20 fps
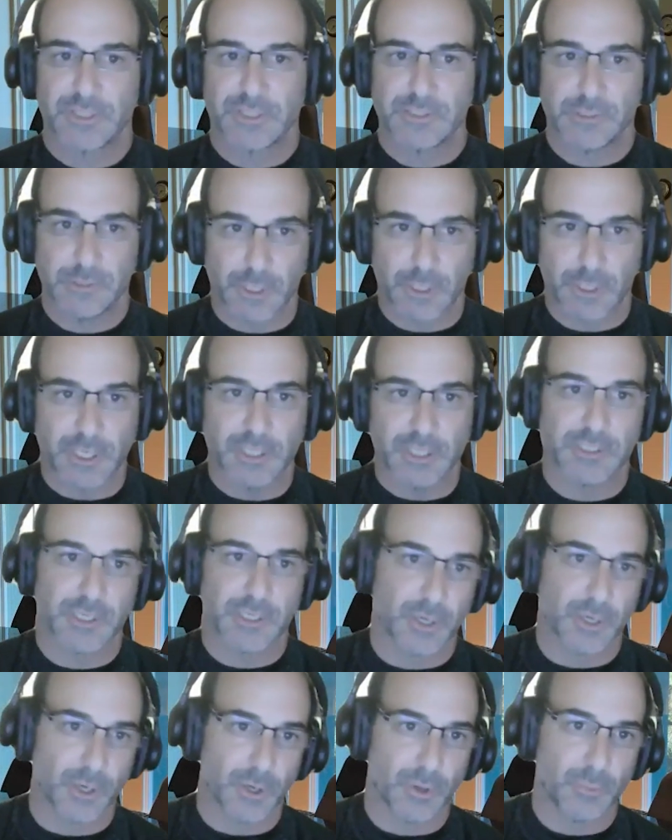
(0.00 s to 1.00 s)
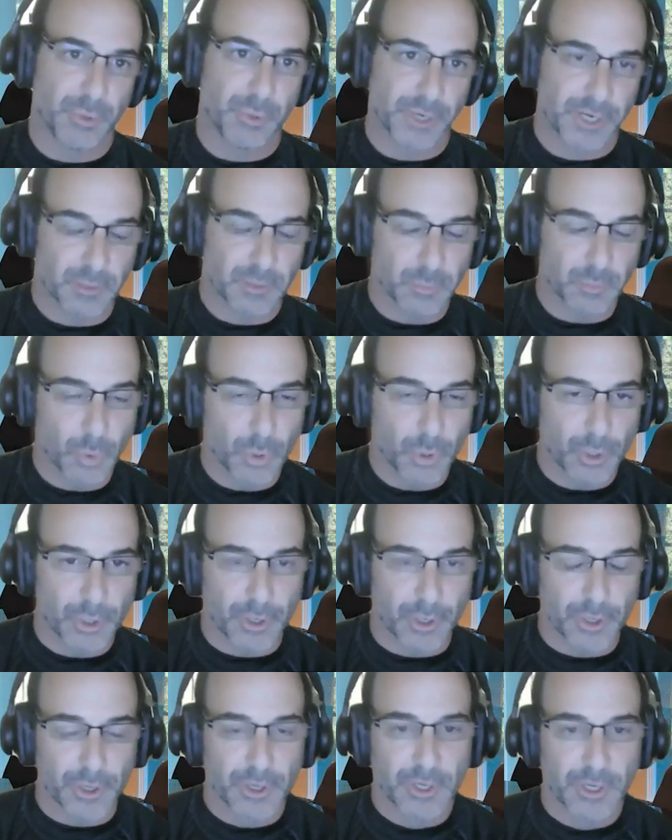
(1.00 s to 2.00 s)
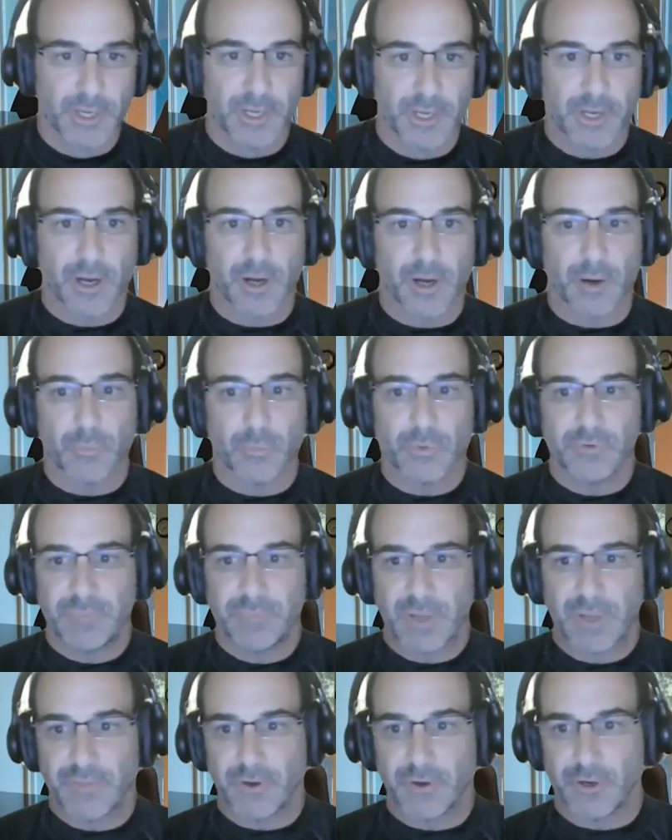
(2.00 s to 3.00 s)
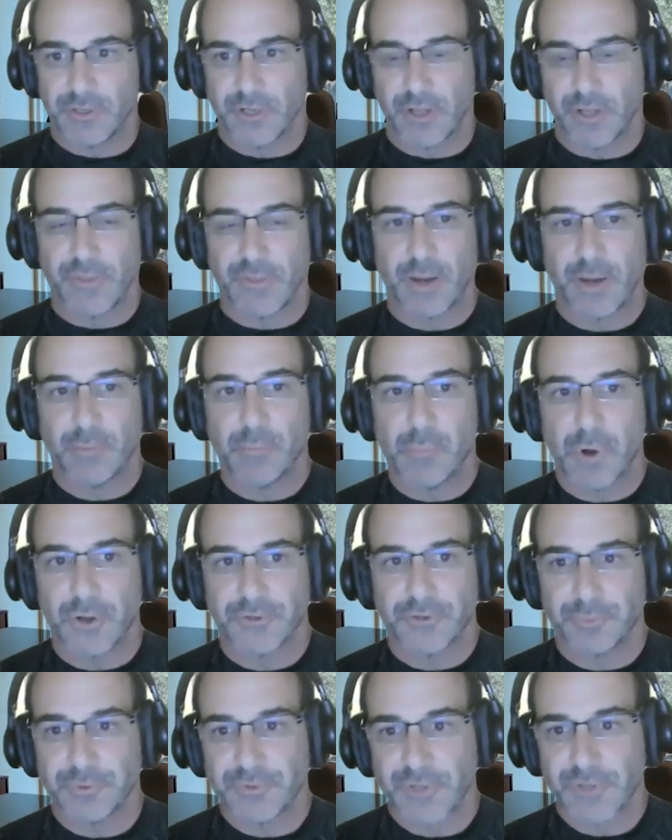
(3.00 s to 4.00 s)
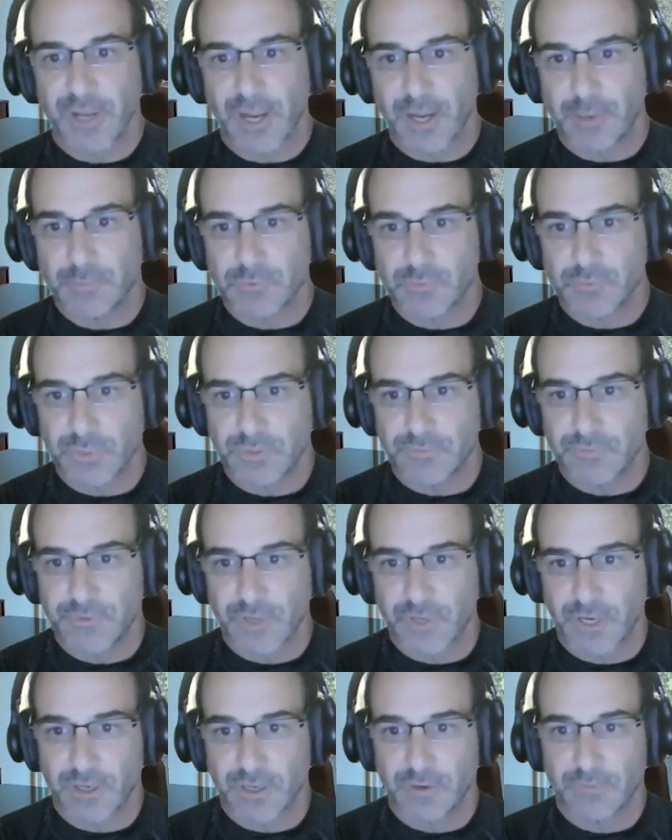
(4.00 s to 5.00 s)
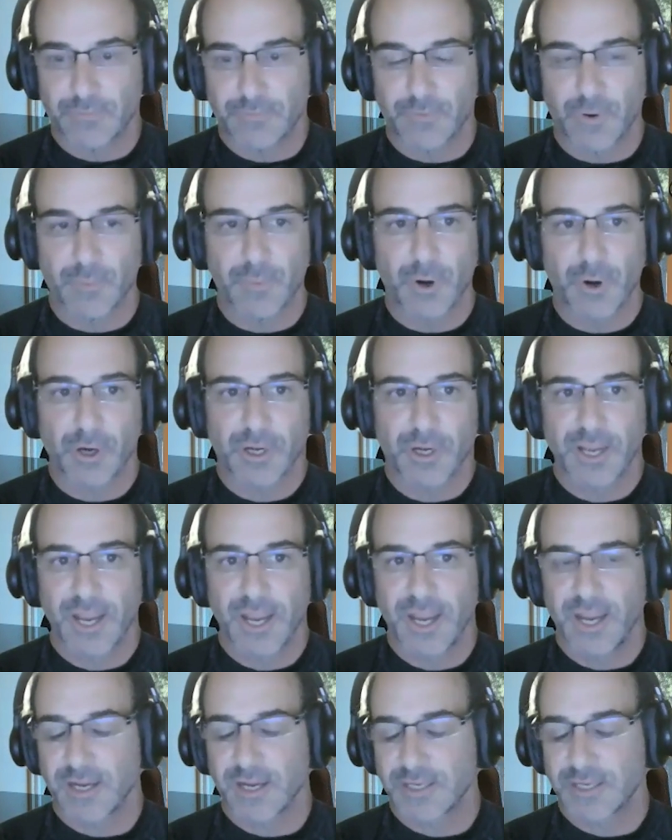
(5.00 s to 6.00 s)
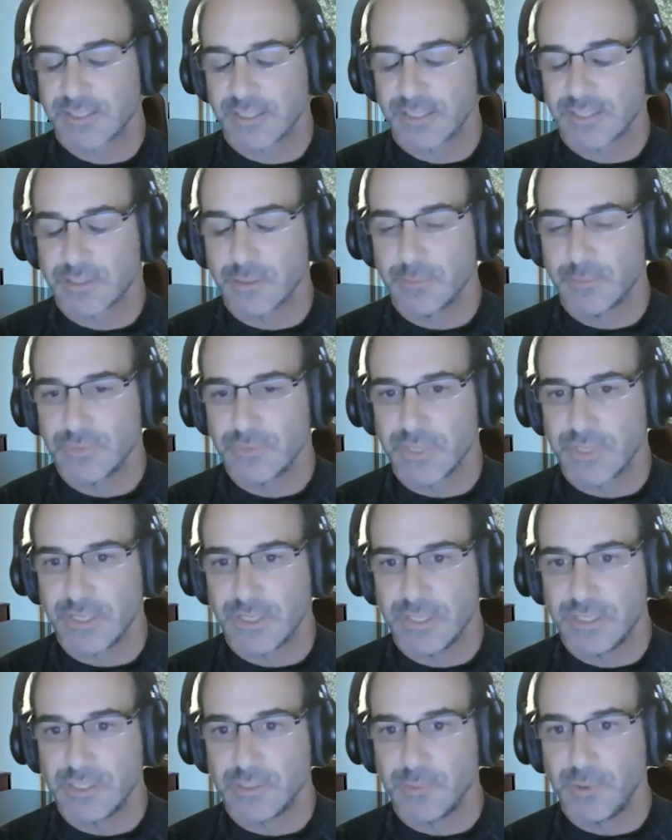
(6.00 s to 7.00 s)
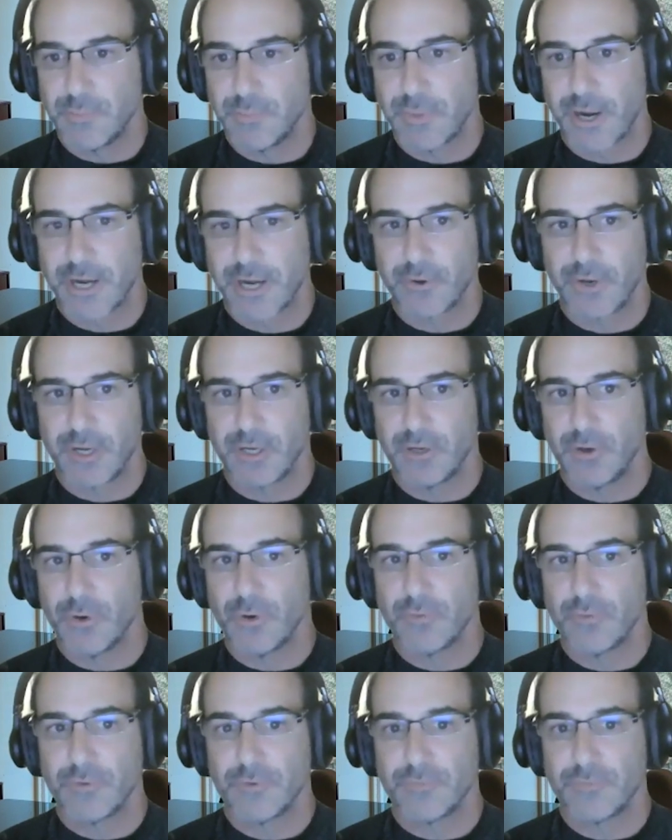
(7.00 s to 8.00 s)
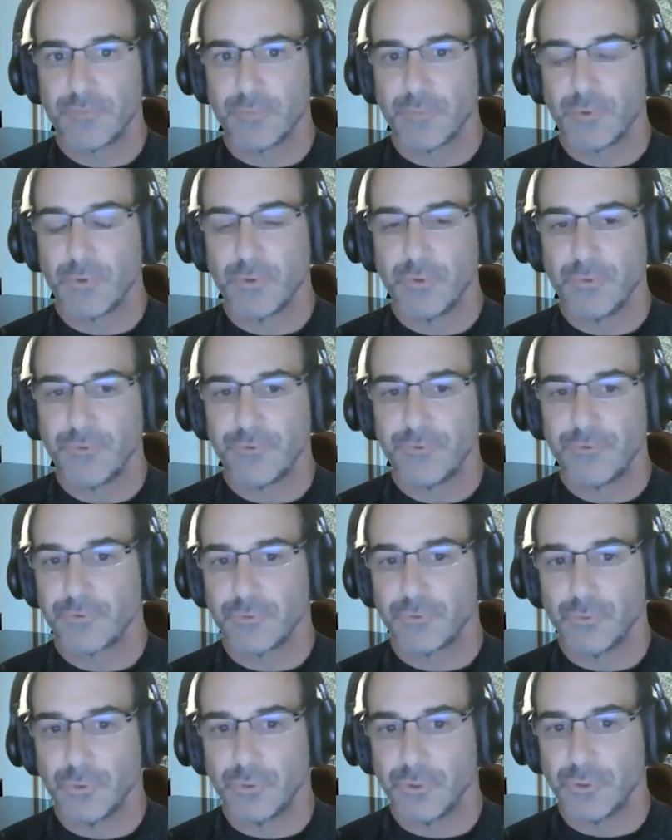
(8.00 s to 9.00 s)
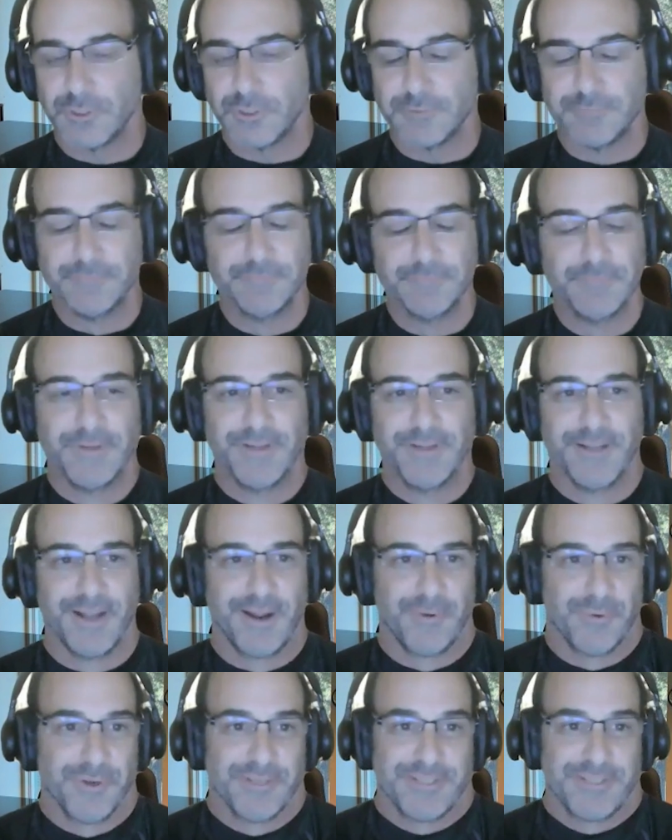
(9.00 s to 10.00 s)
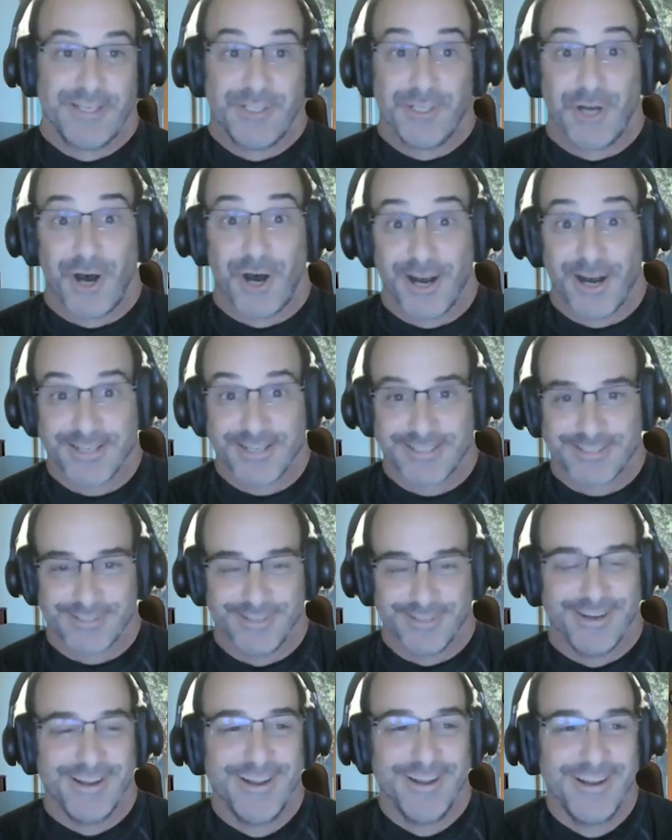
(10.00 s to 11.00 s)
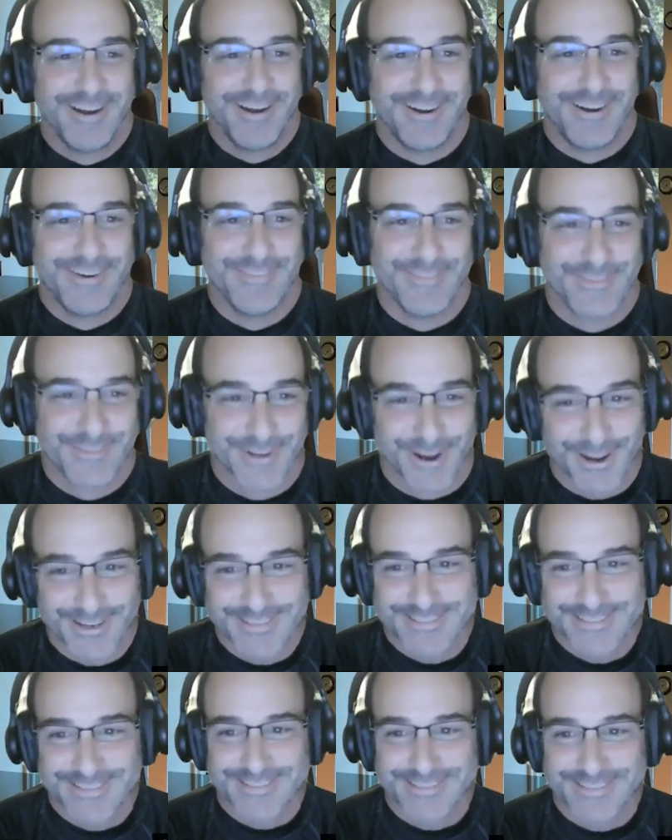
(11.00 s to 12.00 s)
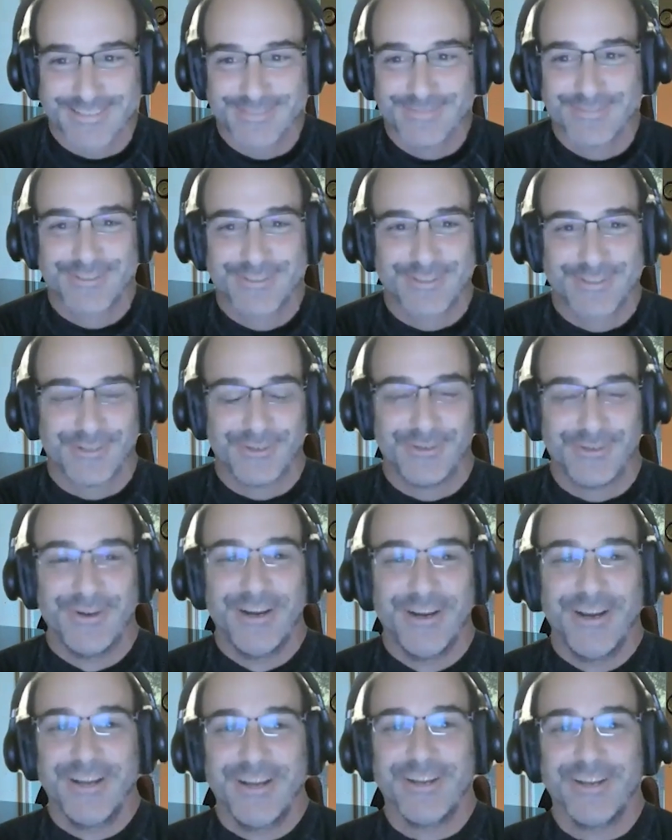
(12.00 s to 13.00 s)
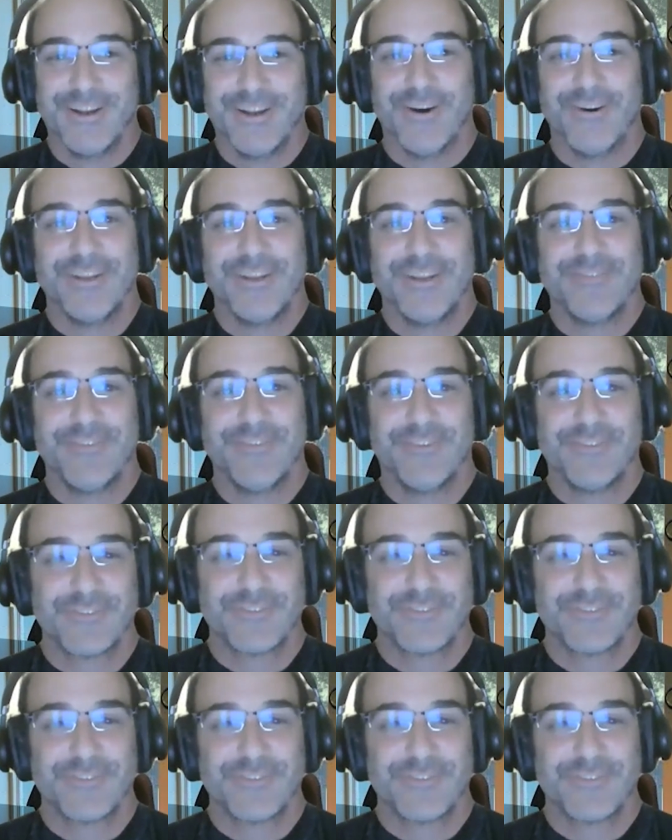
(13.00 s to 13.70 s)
that's looking to go brick and mortar, we've been there and done that multiple times. We have done it from archaic systems that need to be migrated over from old school, I want to say DOS, DOS systems to, even